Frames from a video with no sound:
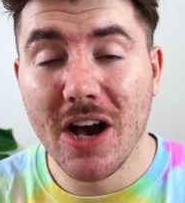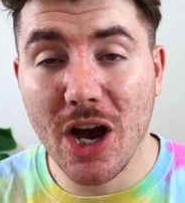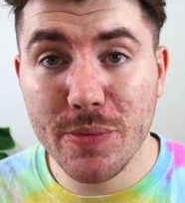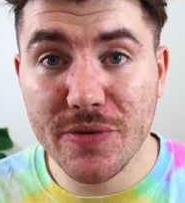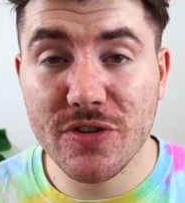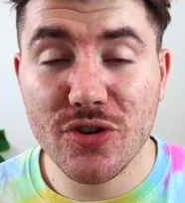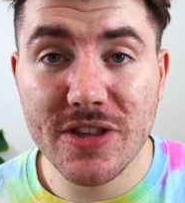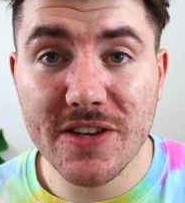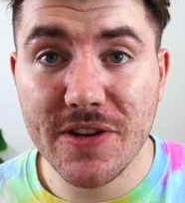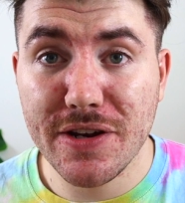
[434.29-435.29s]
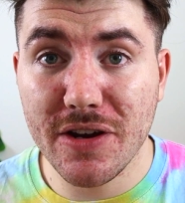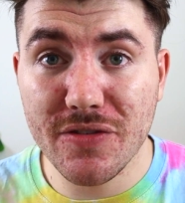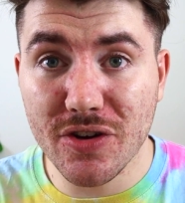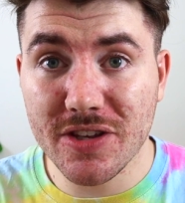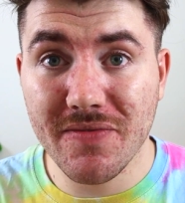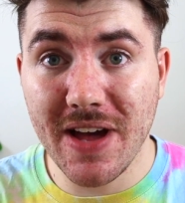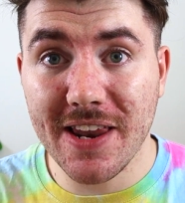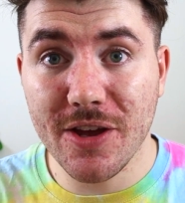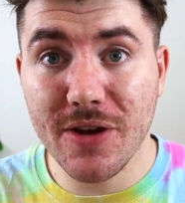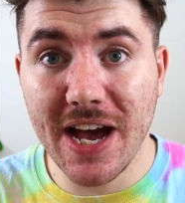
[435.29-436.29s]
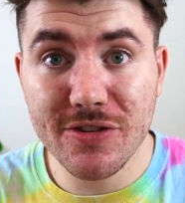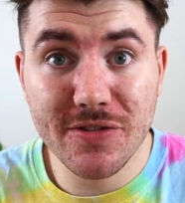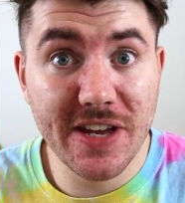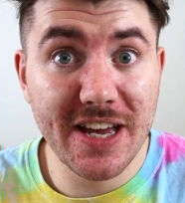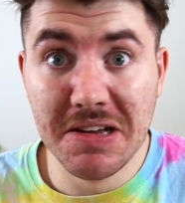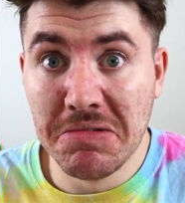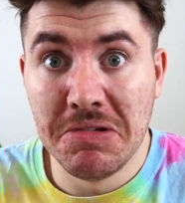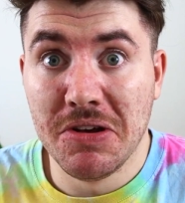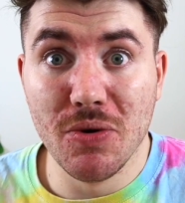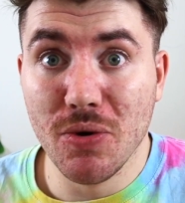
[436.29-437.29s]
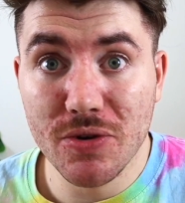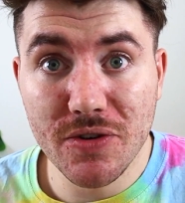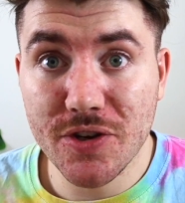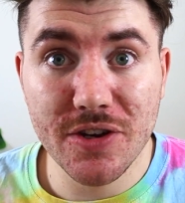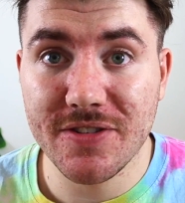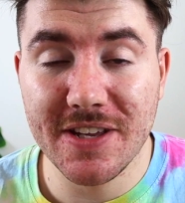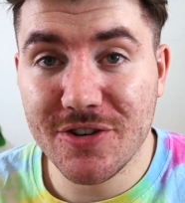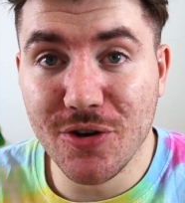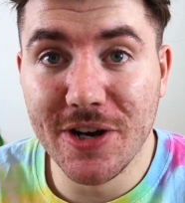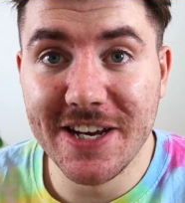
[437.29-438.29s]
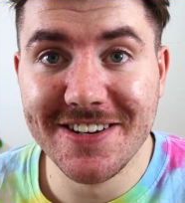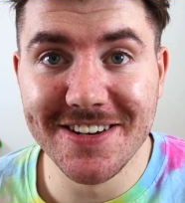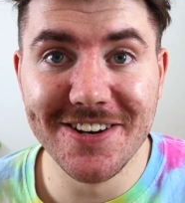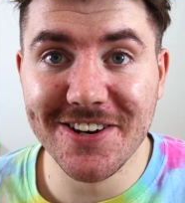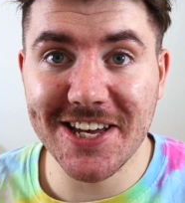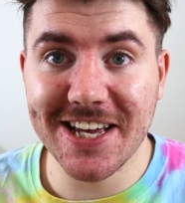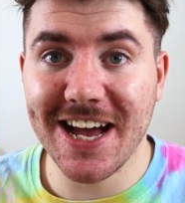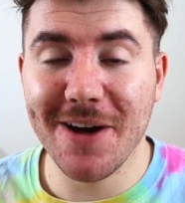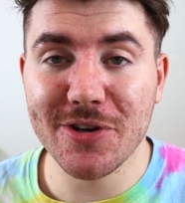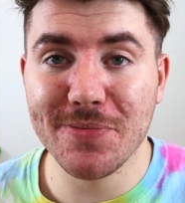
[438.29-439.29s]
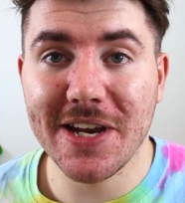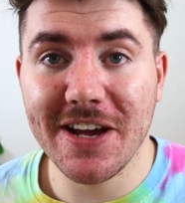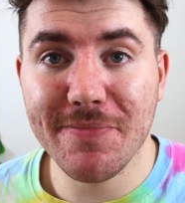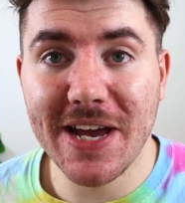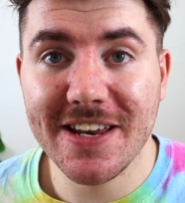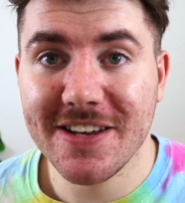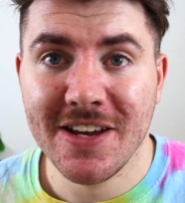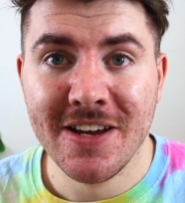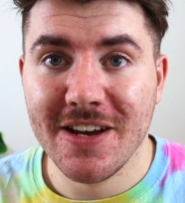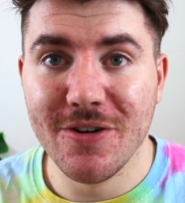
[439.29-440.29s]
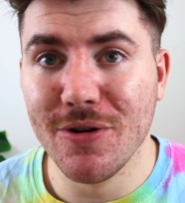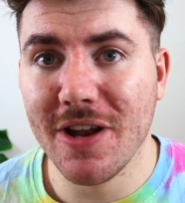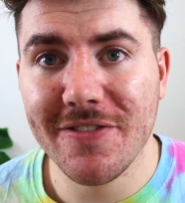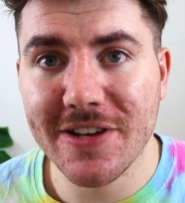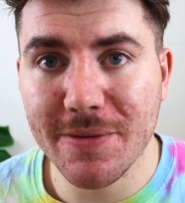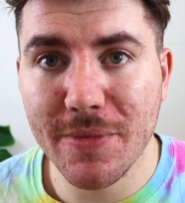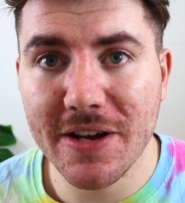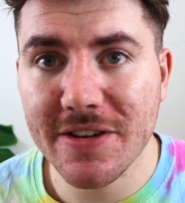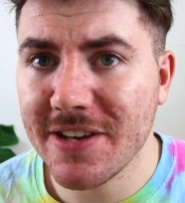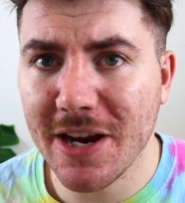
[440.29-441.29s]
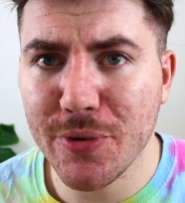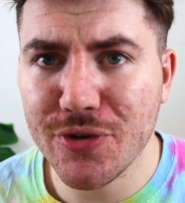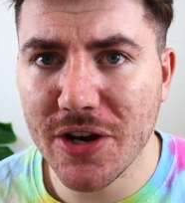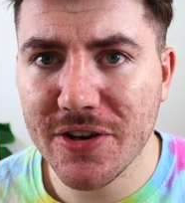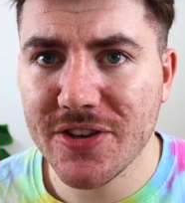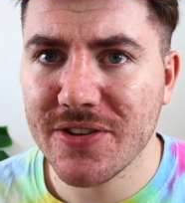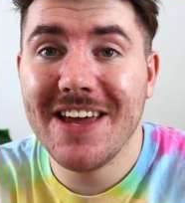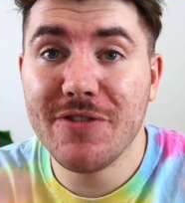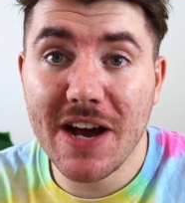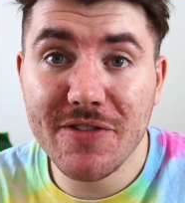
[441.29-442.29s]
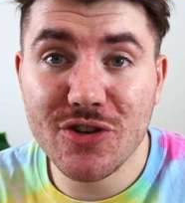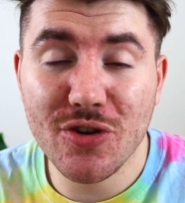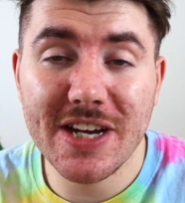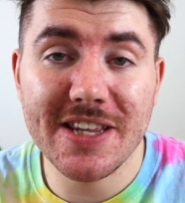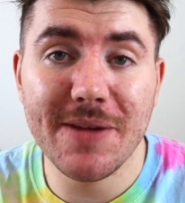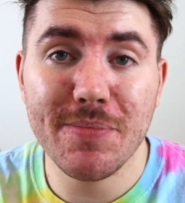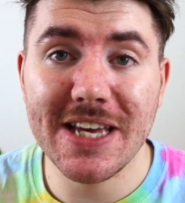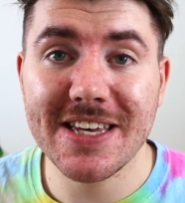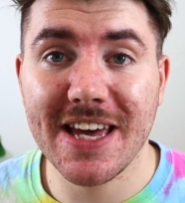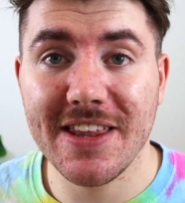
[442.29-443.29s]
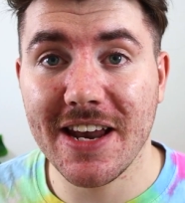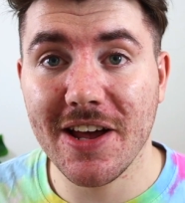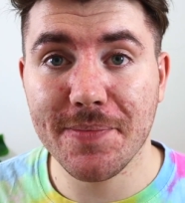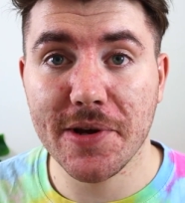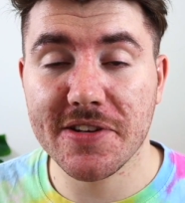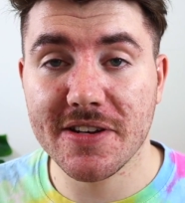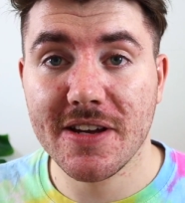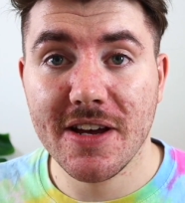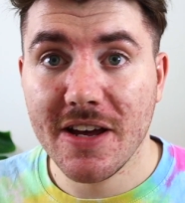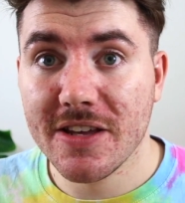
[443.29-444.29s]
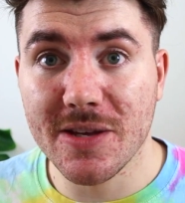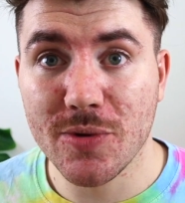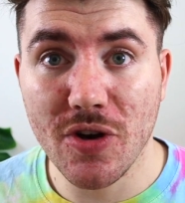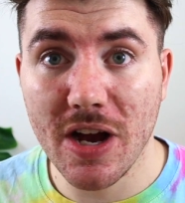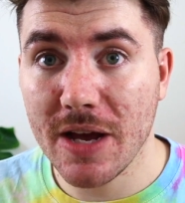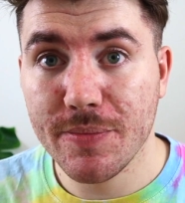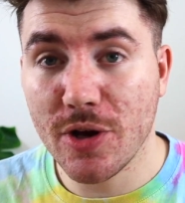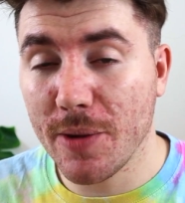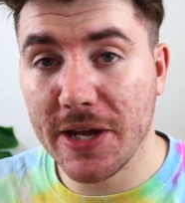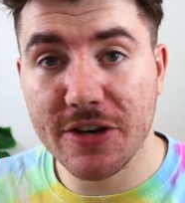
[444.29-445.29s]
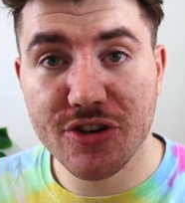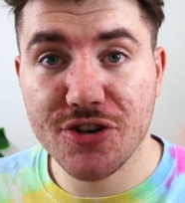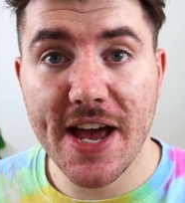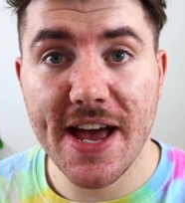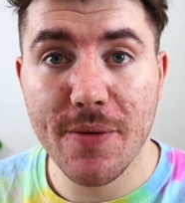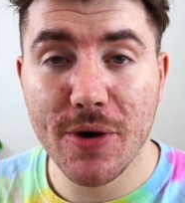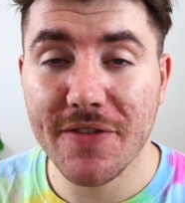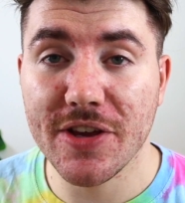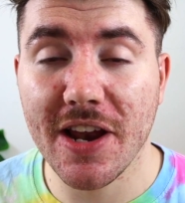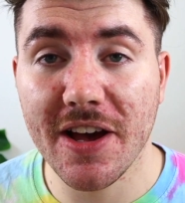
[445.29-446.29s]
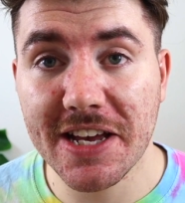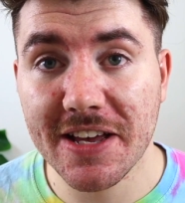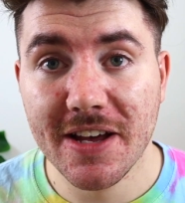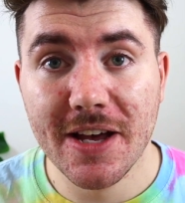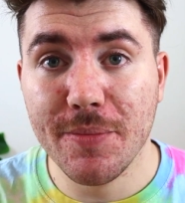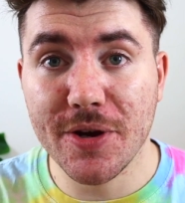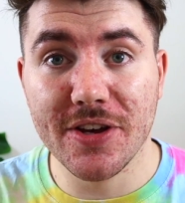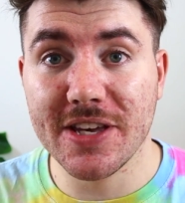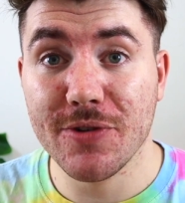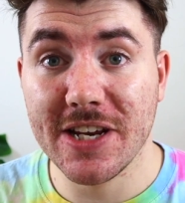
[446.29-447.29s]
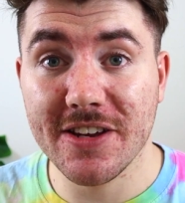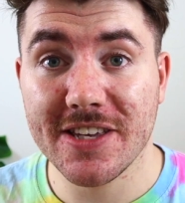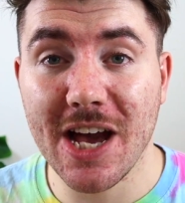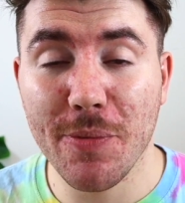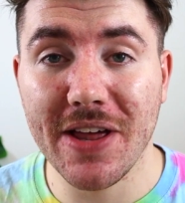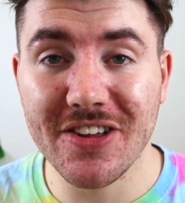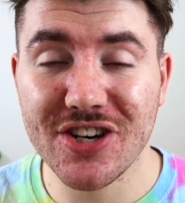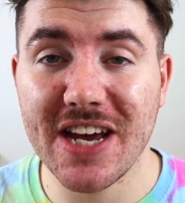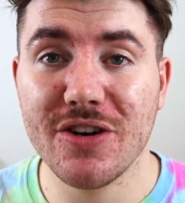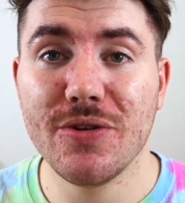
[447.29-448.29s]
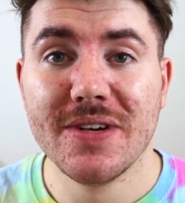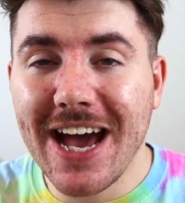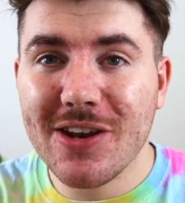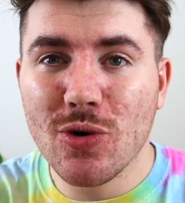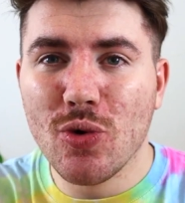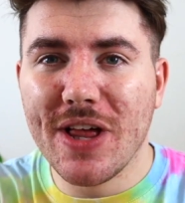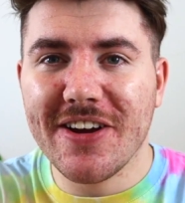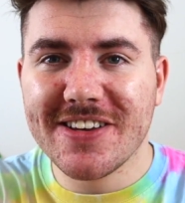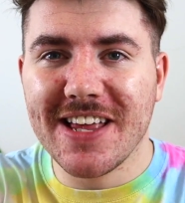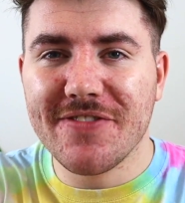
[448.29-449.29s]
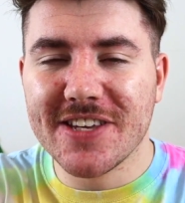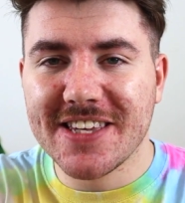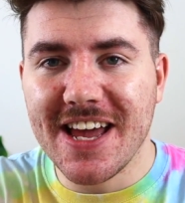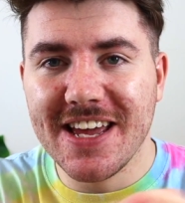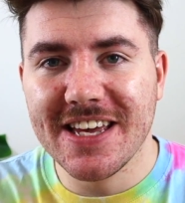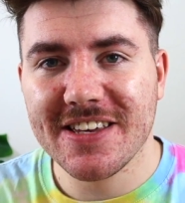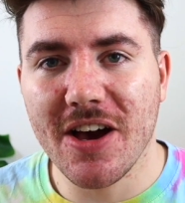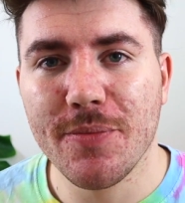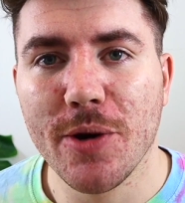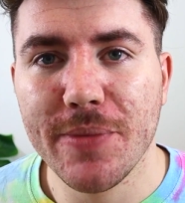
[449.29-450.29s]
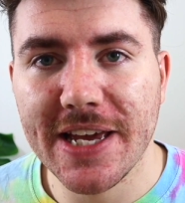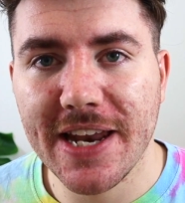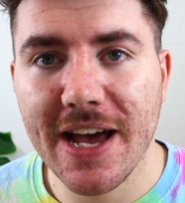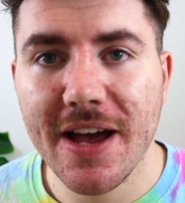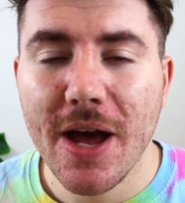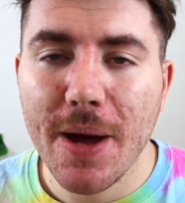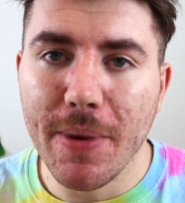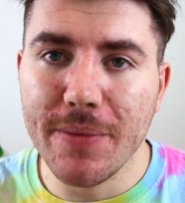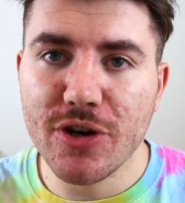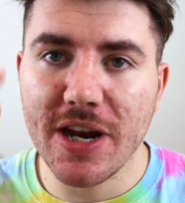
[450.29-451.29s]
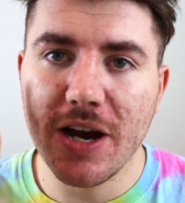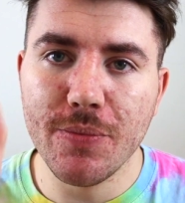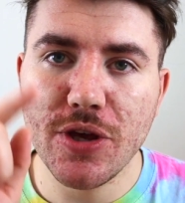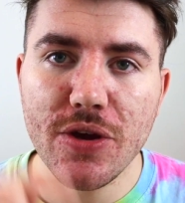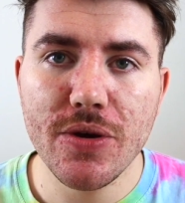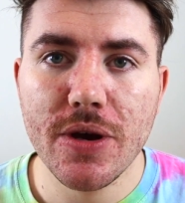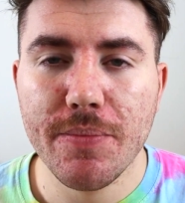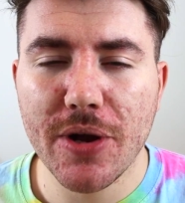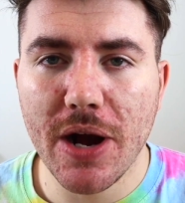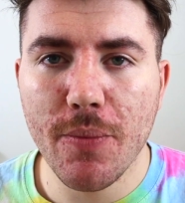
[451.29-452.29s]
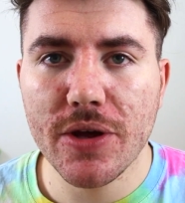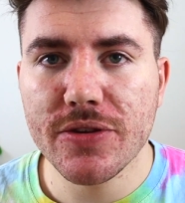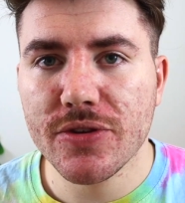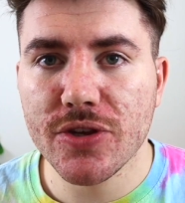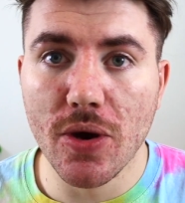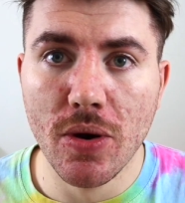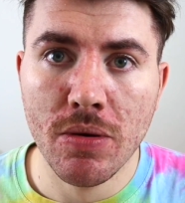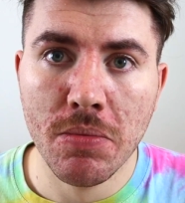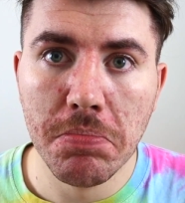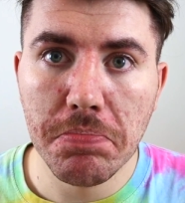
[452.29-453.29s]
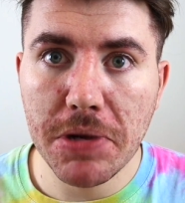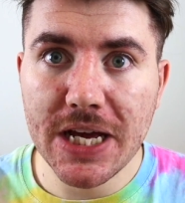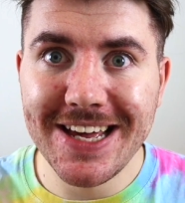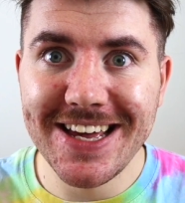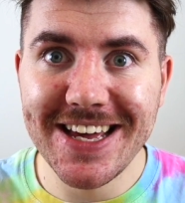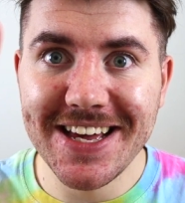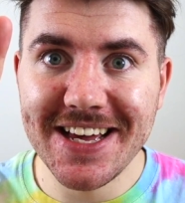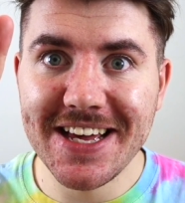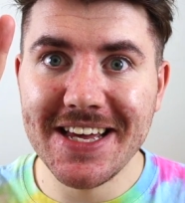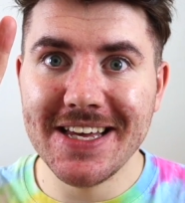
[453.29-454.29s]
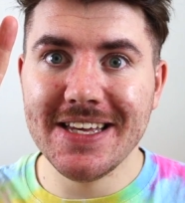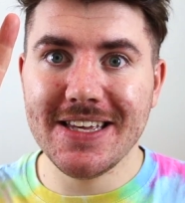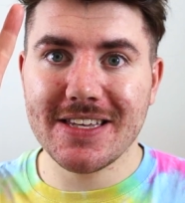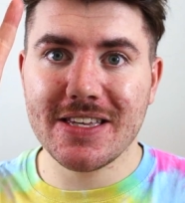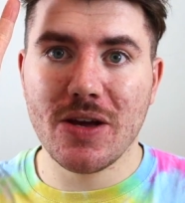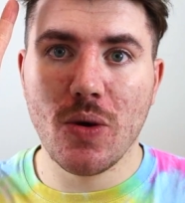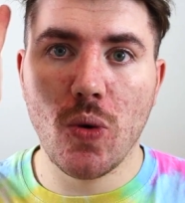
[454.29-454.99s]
I hope you've enjoyed this video and you got some value out of it, or you just enjoyed looking at how much money I've made or laughing at my terrible jokes. If you have enjoyed it, then please hit that like button, subscribe, comment, share, whatever you like, because it really does help out the channel. And all there is left to say is I'm not a millionaire, but I'm trying to help you become one, so peace.